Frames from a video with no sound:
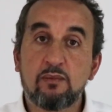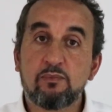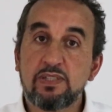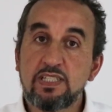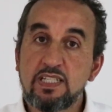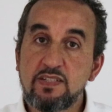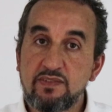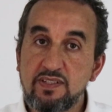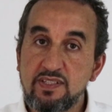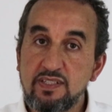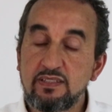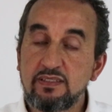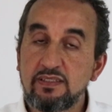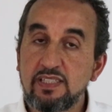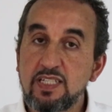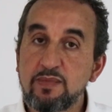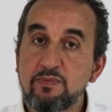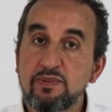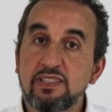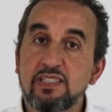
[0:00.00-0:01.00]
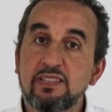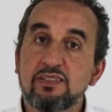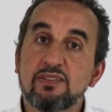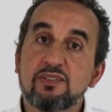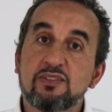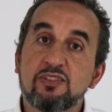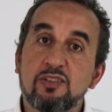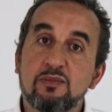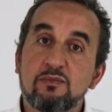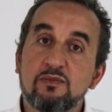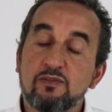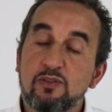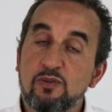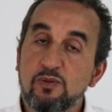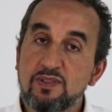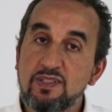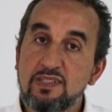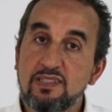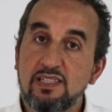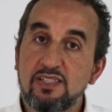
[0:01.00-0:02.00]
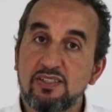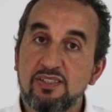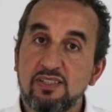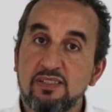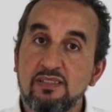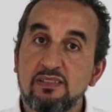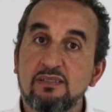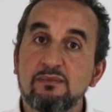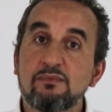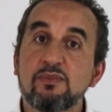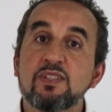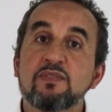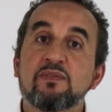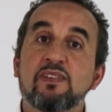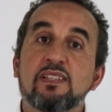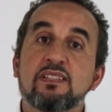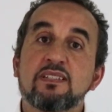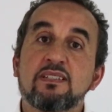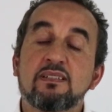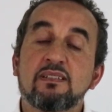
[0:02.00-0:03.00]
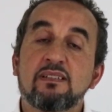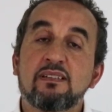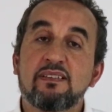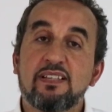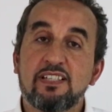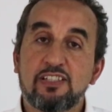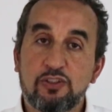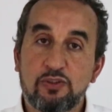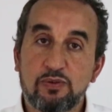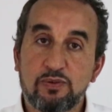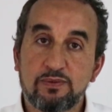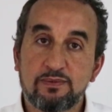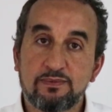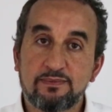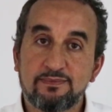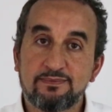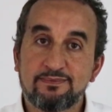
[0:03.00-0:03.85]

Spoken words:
please visit nexperia.com/MOSFETs. Thank you.